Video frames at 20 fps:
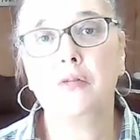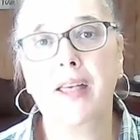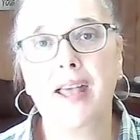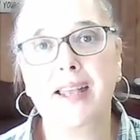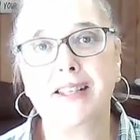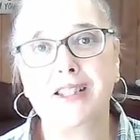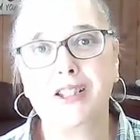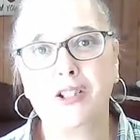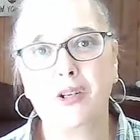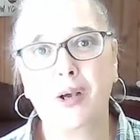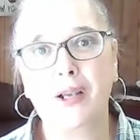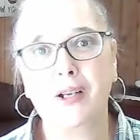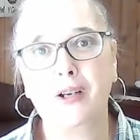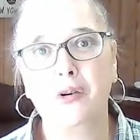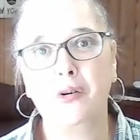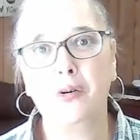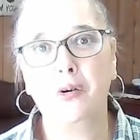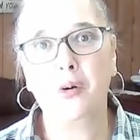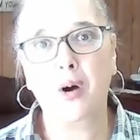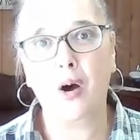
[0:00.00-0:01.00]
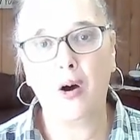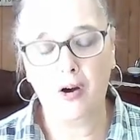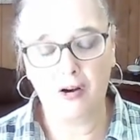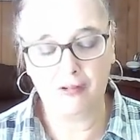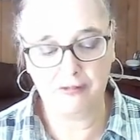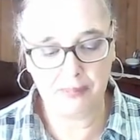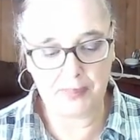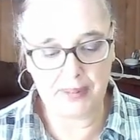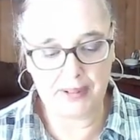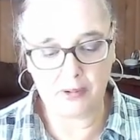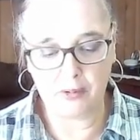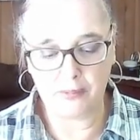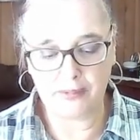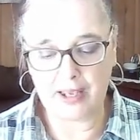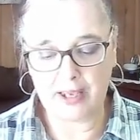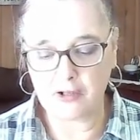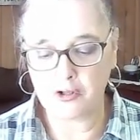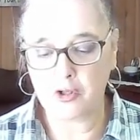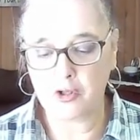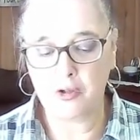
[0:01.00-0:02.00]
that cycle of being on
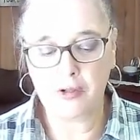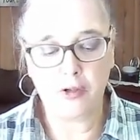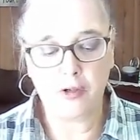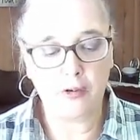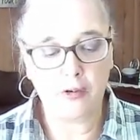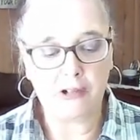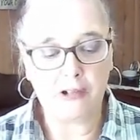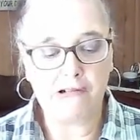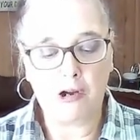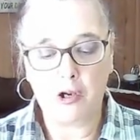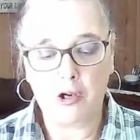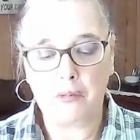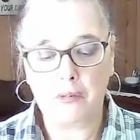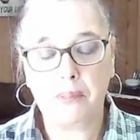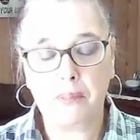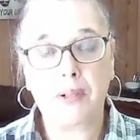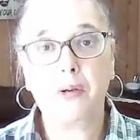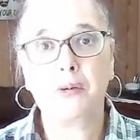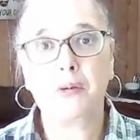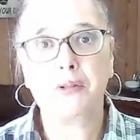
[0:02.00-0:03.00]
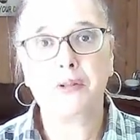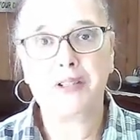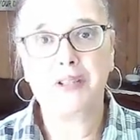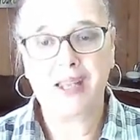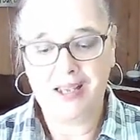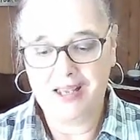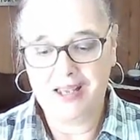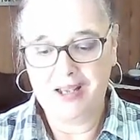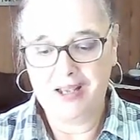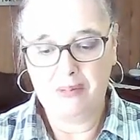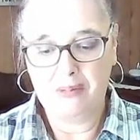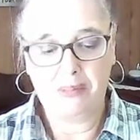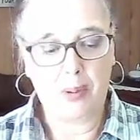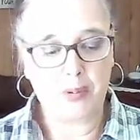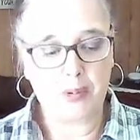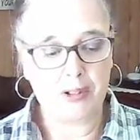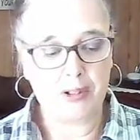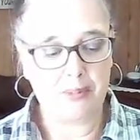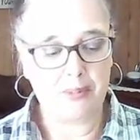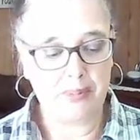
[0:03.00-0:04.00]
that journey on your own because
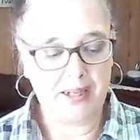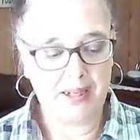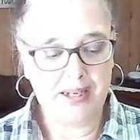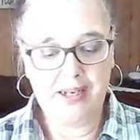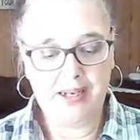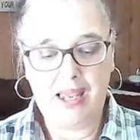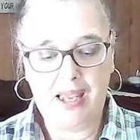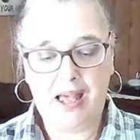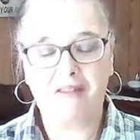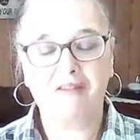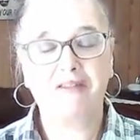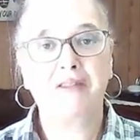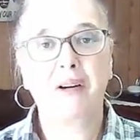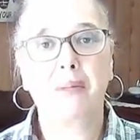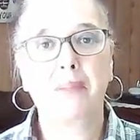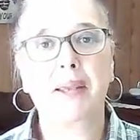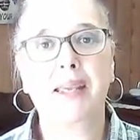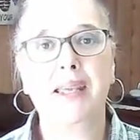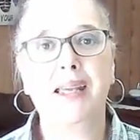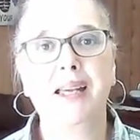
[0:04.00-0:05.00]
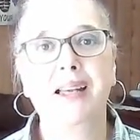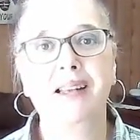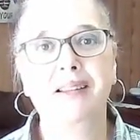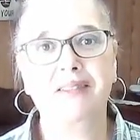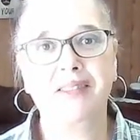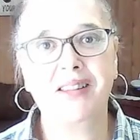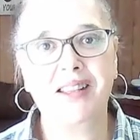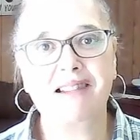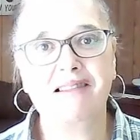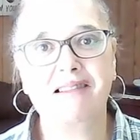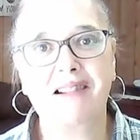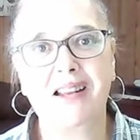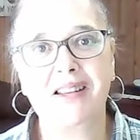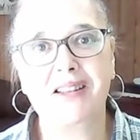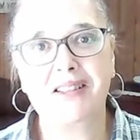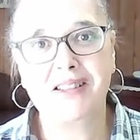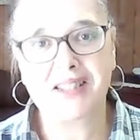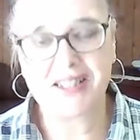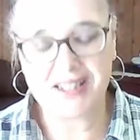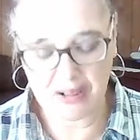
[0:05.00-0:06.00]
possibly from here there
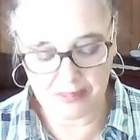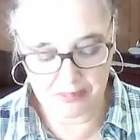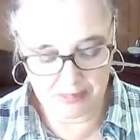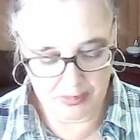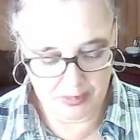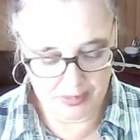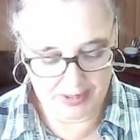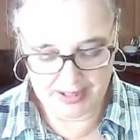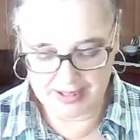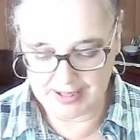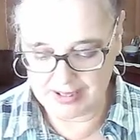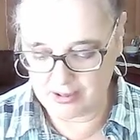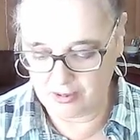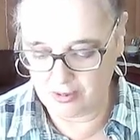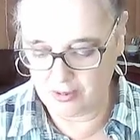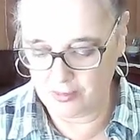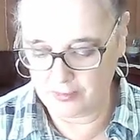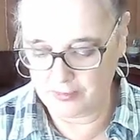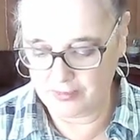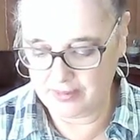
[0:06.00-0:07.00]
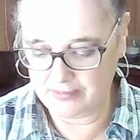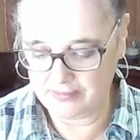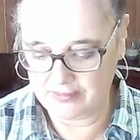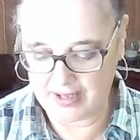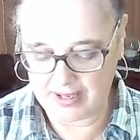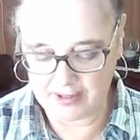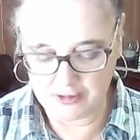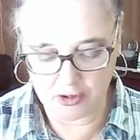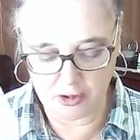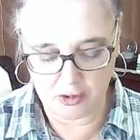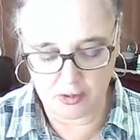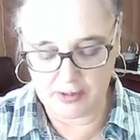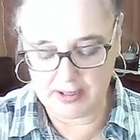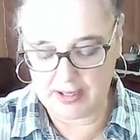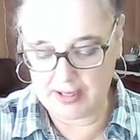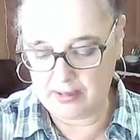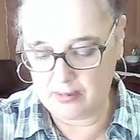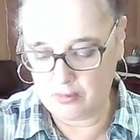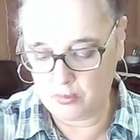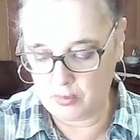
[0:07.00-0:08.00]
is somebody on that
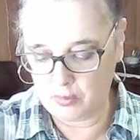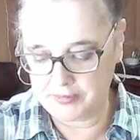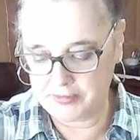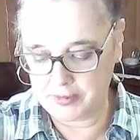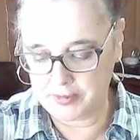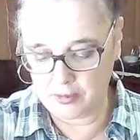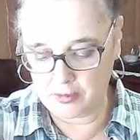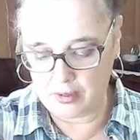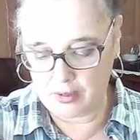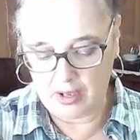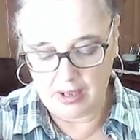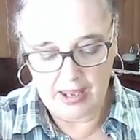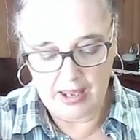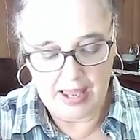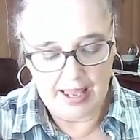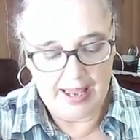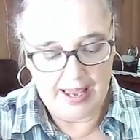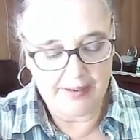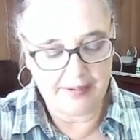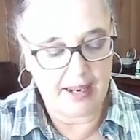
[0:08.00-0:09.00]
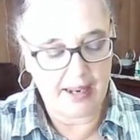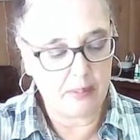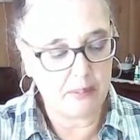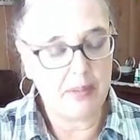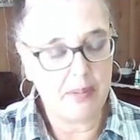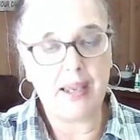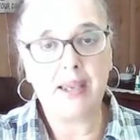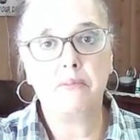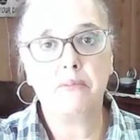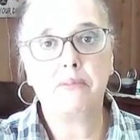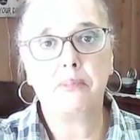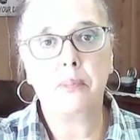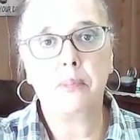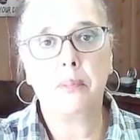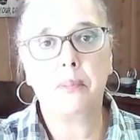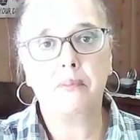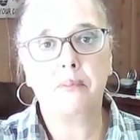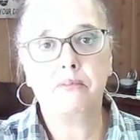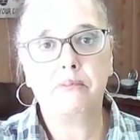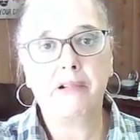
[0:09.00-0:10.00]
journey with you and that may
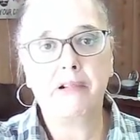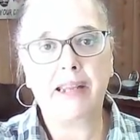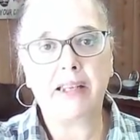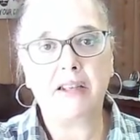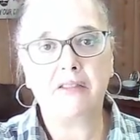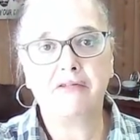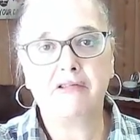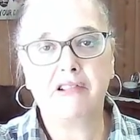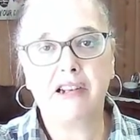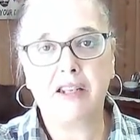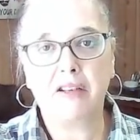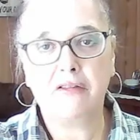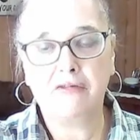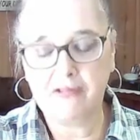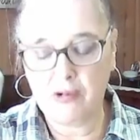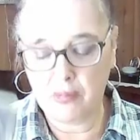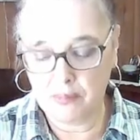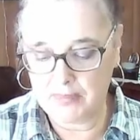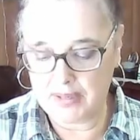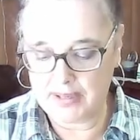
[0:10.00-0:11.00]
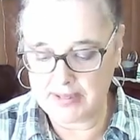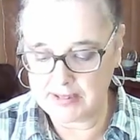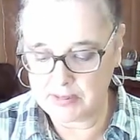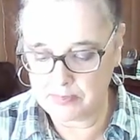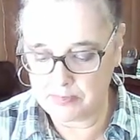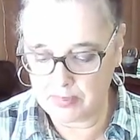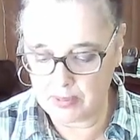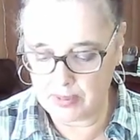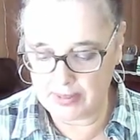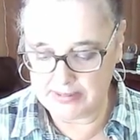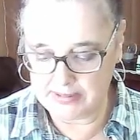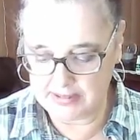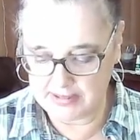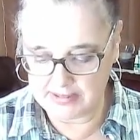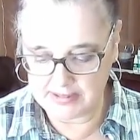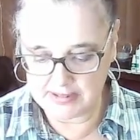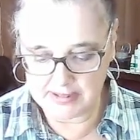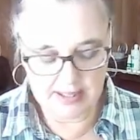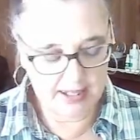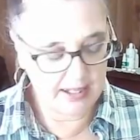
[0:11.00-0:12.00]
break free from these
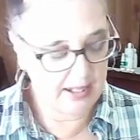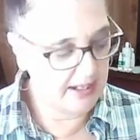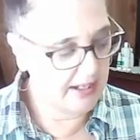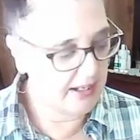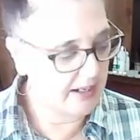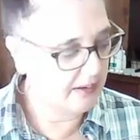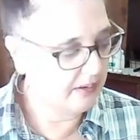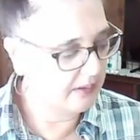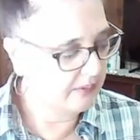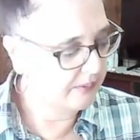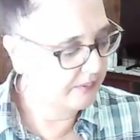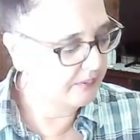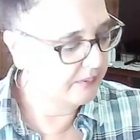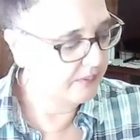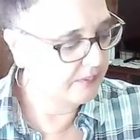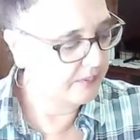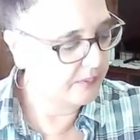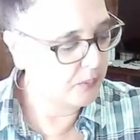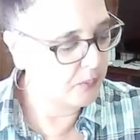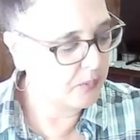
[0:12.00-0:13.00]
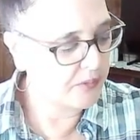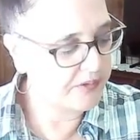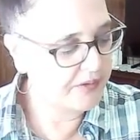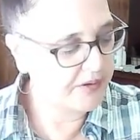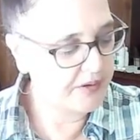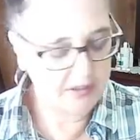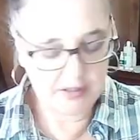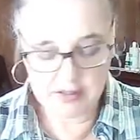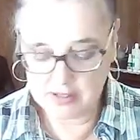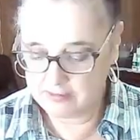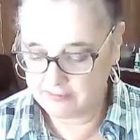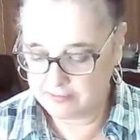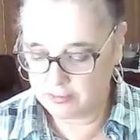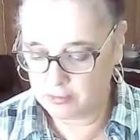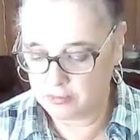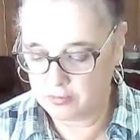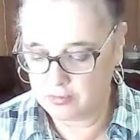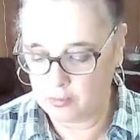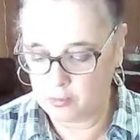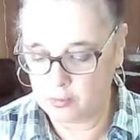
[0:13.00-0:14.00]
bindings here with the
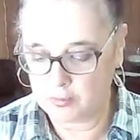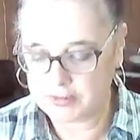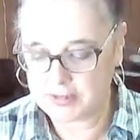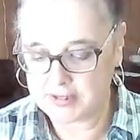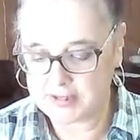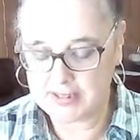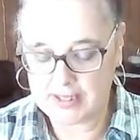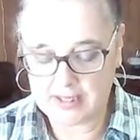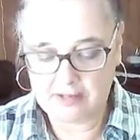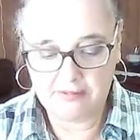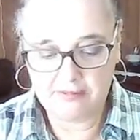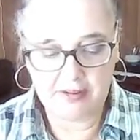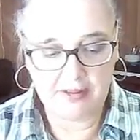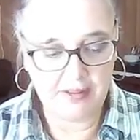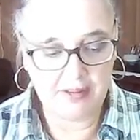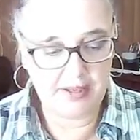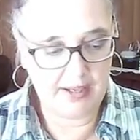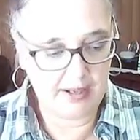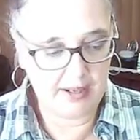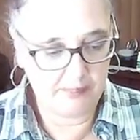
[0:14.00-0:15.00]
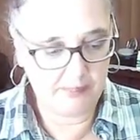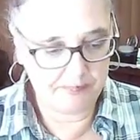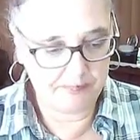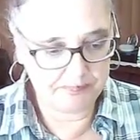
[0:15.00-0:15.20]
devil or deceiver there